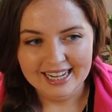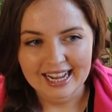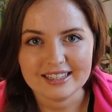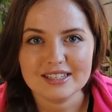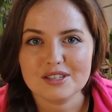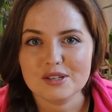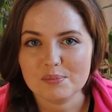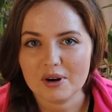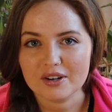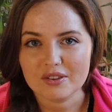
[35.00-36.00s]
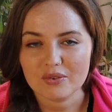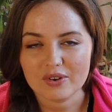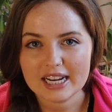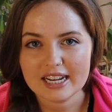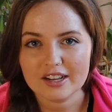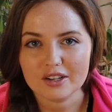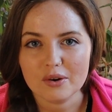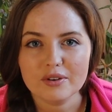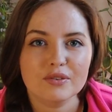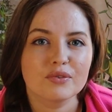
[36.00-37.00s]
And this is part 3,
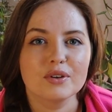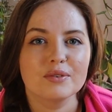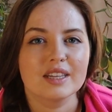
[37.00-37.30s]
going through